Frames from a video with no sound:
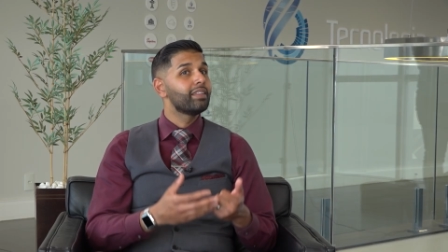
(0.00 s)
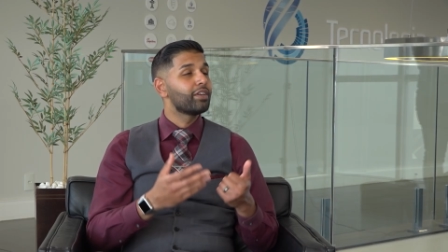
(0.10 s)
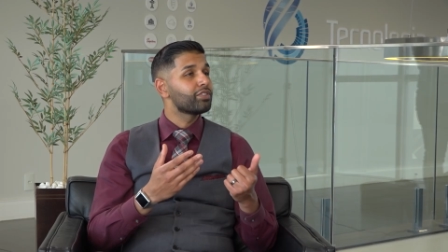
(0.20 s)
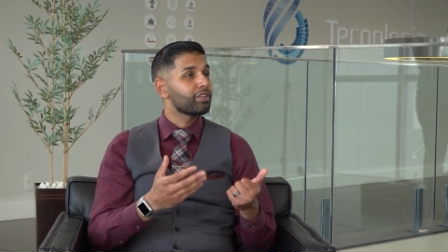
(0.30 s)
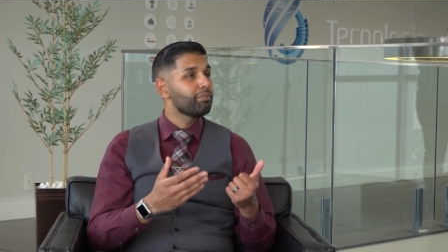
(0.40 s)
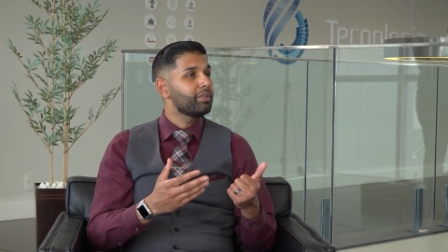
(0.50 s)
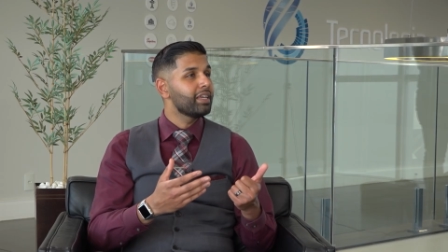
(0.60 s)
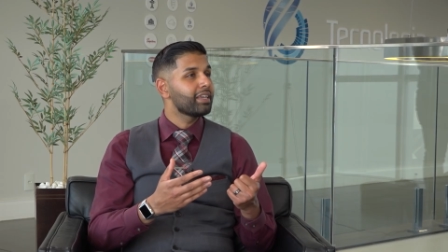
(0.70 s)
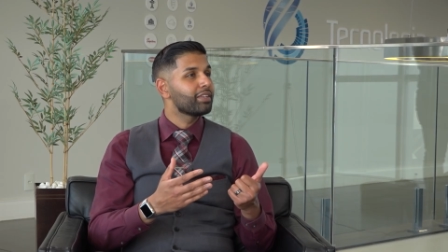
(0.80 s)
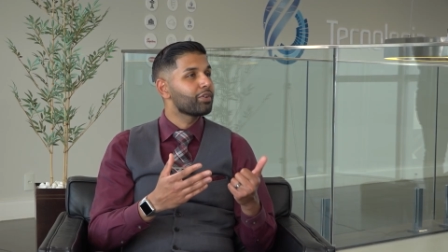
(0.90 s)
There's
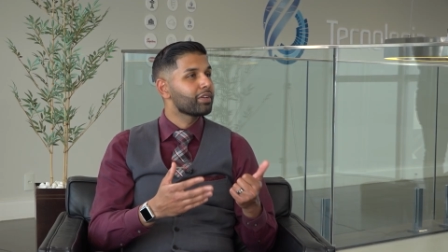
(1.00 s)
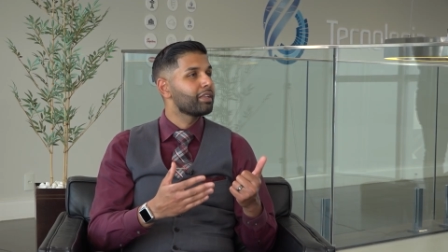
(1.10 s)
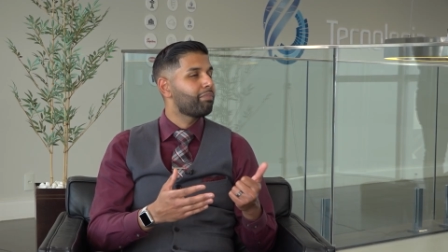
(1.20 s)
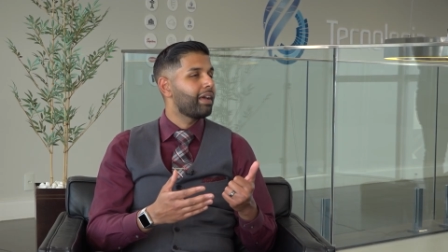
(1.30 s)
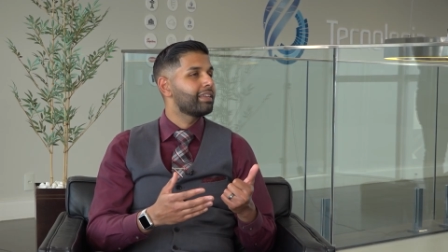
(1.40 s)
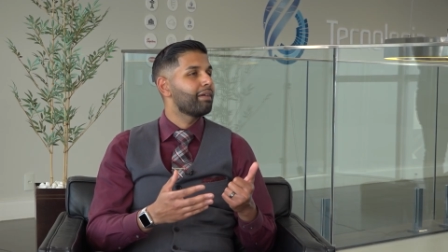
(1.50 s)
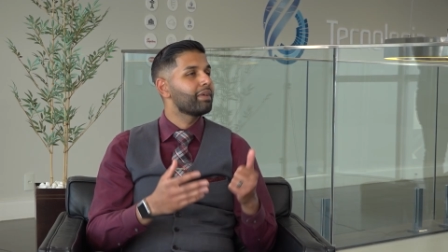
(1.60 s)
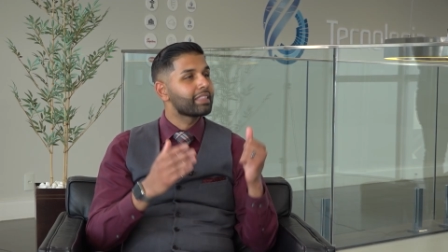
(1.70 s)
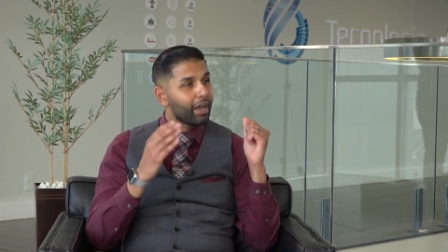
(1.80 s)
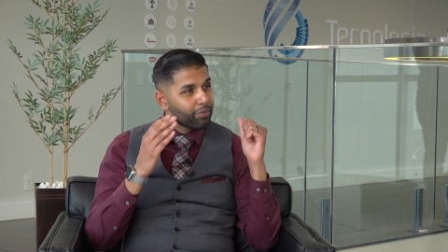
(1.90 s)
something during the
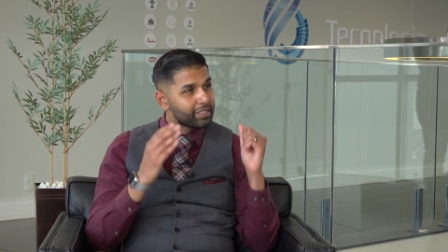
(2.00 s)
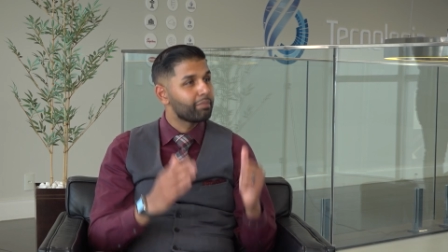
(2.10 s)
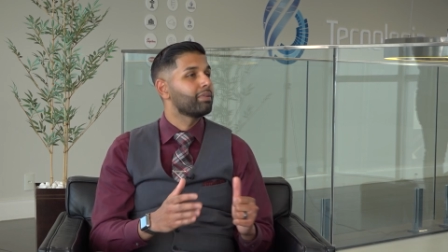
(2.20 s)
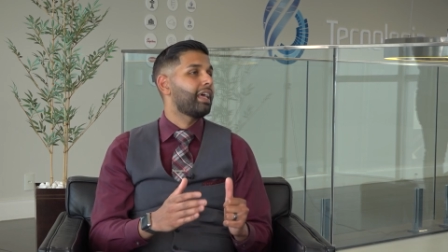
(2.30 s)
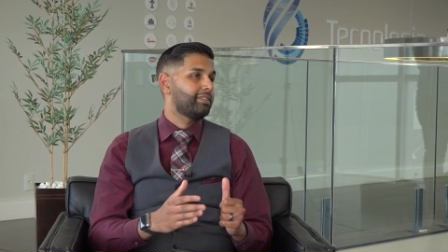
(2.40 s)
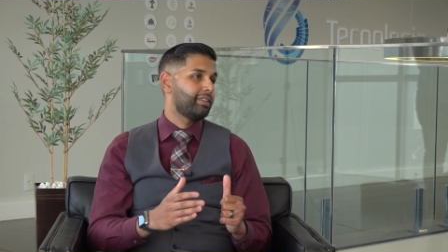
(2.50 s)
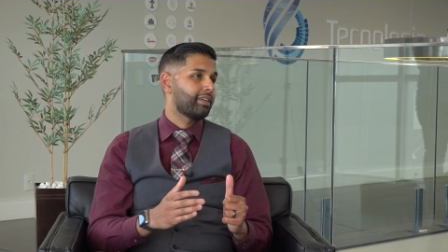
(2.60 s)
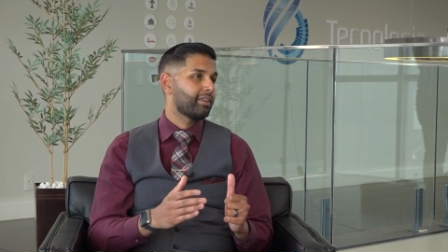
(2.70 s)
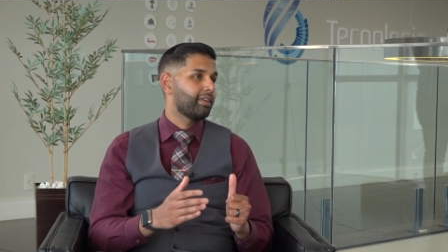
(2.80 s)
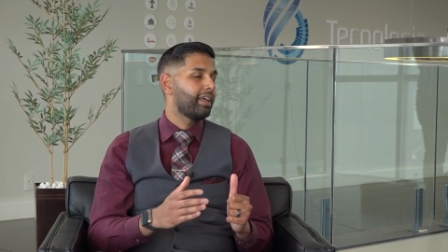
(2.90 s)
pandemic that was a blessing,
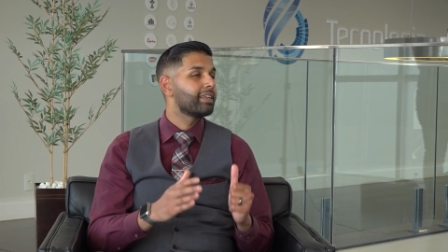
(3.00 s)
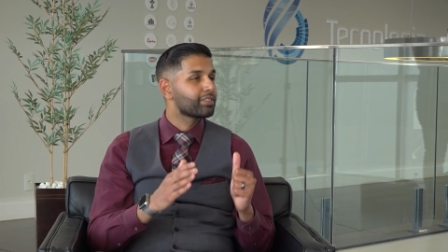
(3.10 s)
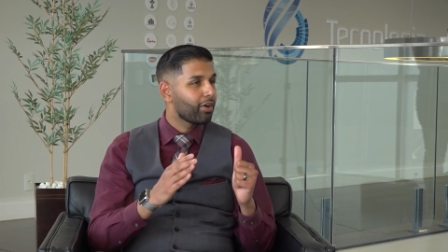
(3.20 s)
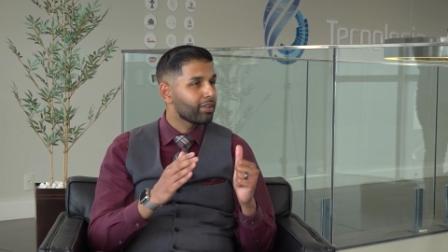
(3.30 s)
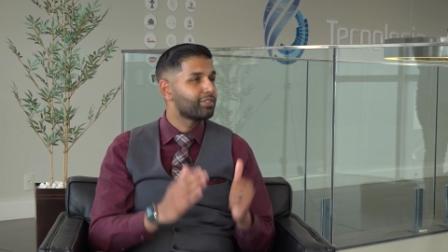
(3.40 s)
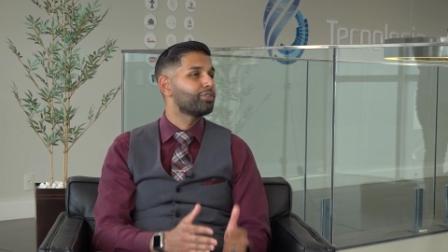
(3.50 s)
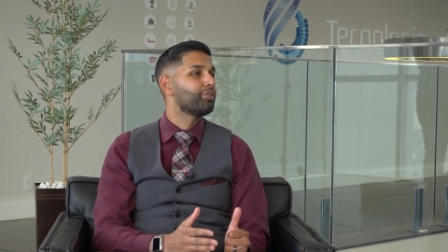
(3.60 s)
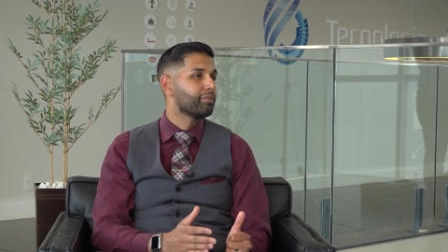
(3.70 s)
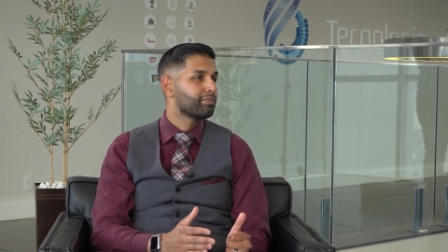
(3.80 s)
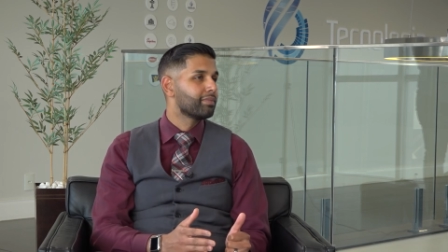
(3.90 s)
and it's called Zoom.